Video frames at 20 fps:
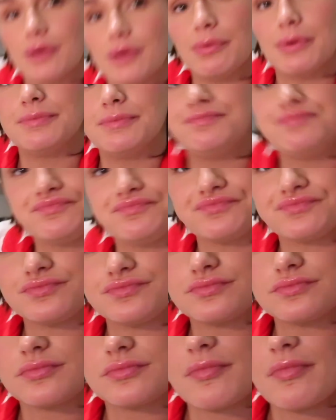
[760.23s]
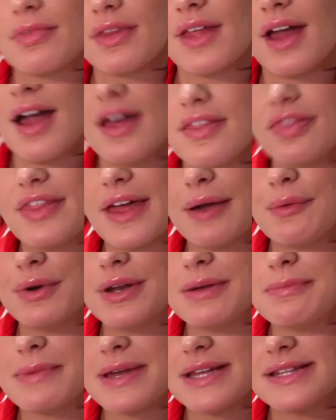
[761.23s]
open. They
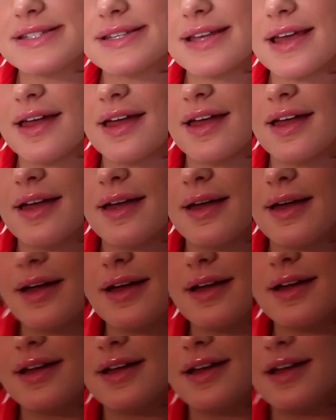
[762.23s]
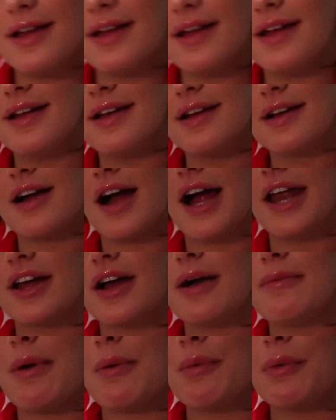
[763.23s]
wanted me to kind of come up